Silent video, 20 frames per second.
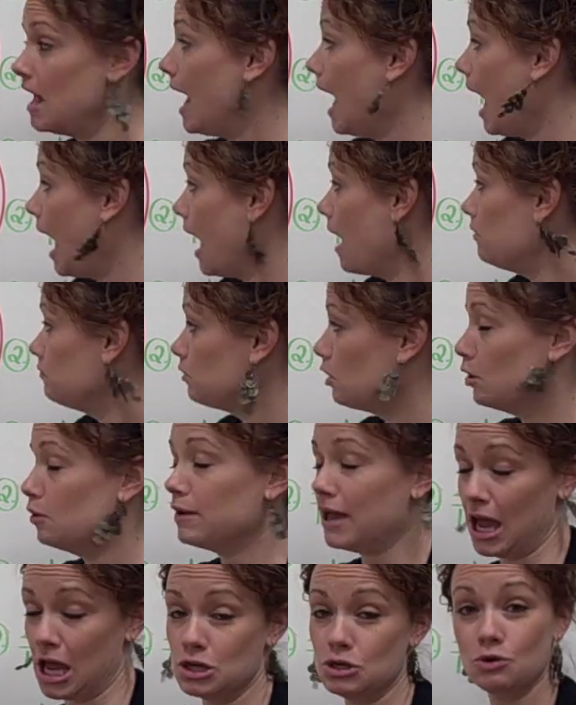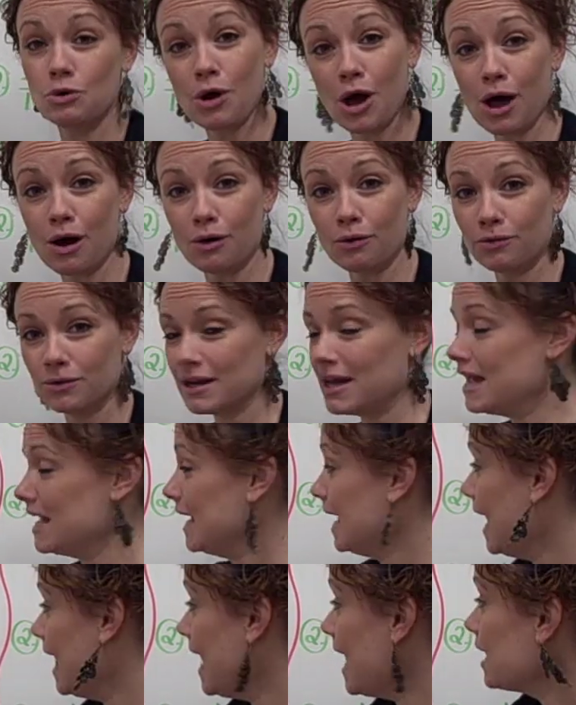How low can you go?
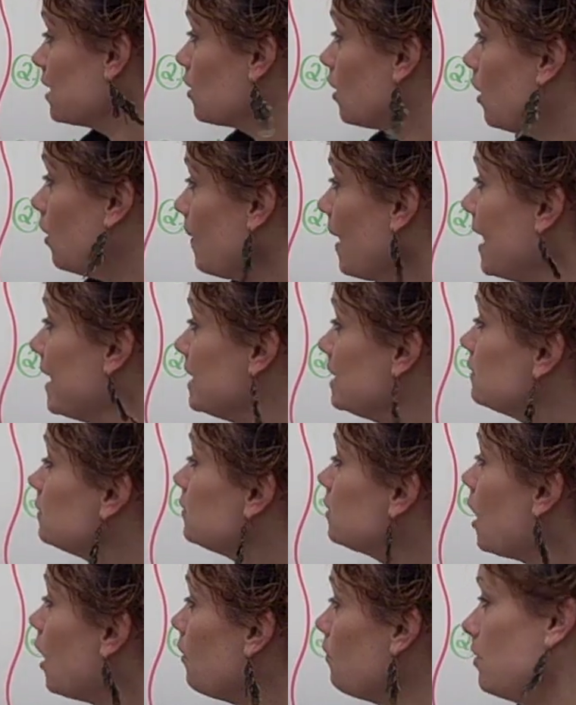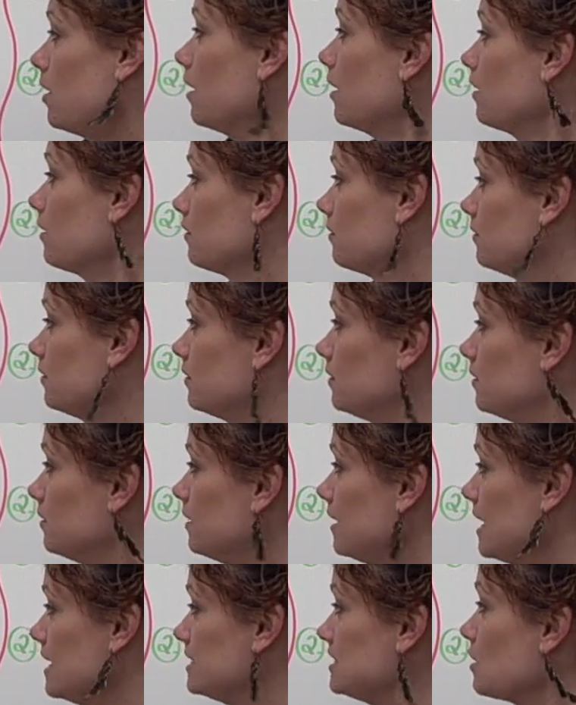Can I go any lower?
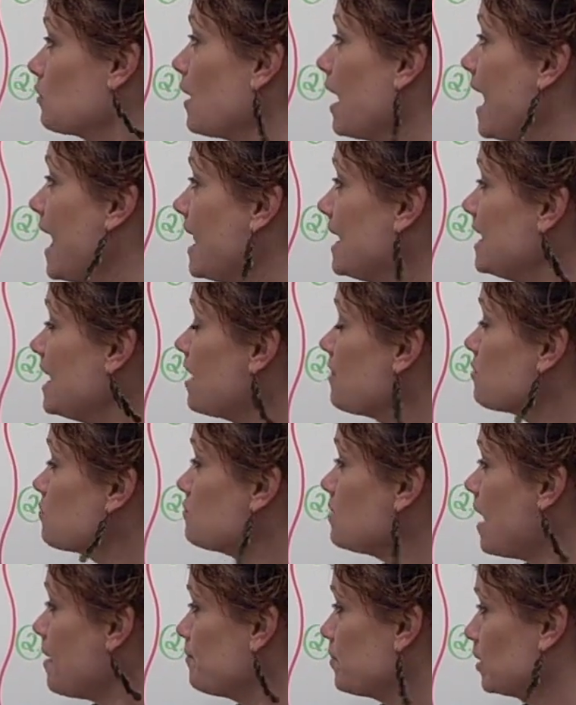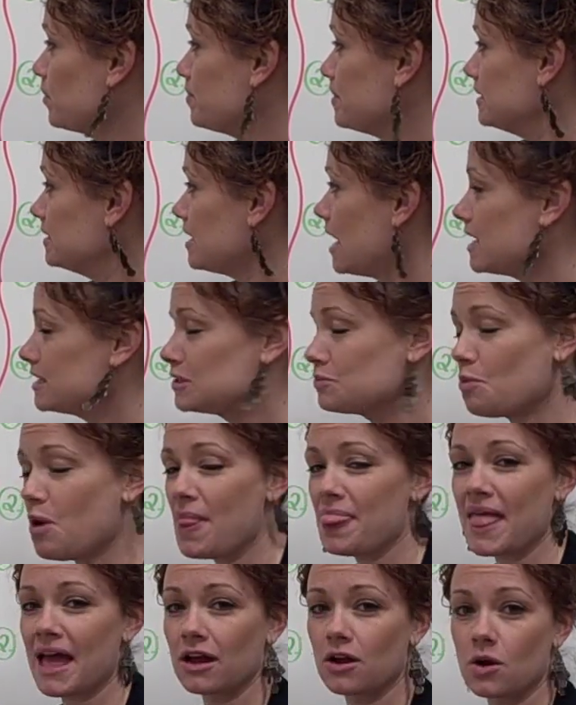Is there any other number besides
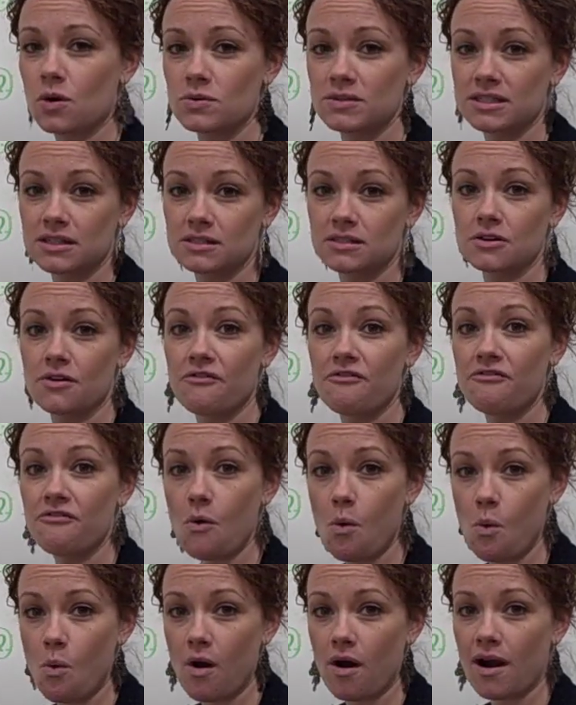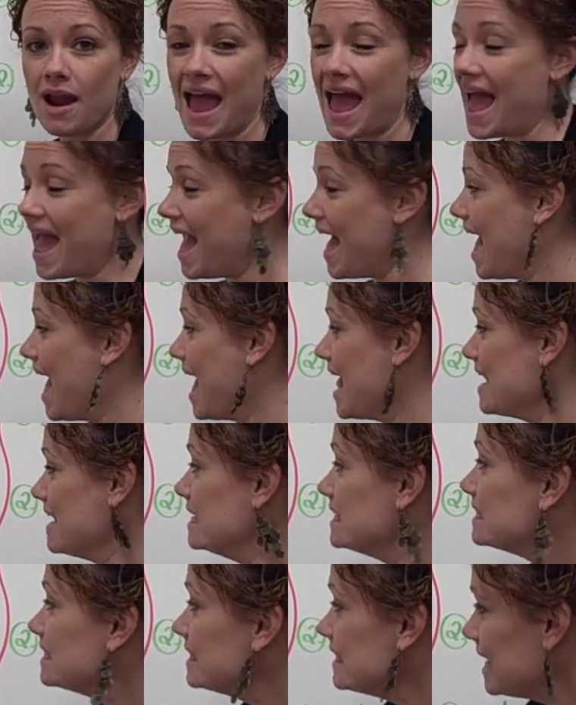1 that goes into 4
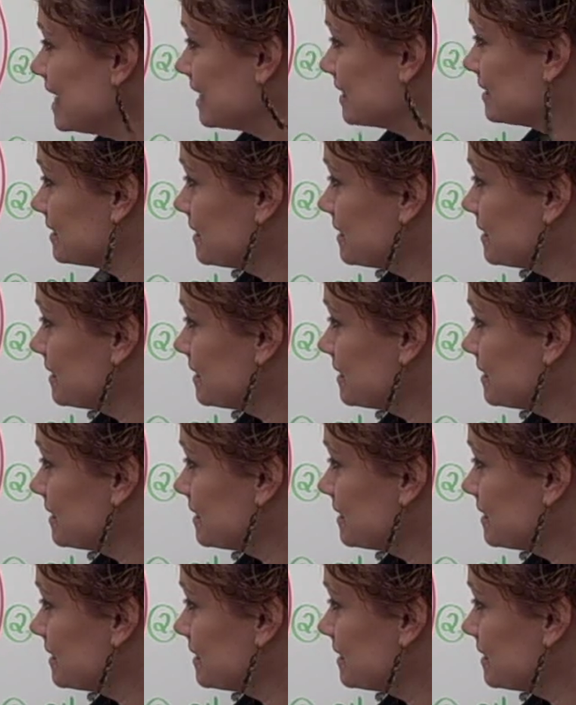and 6?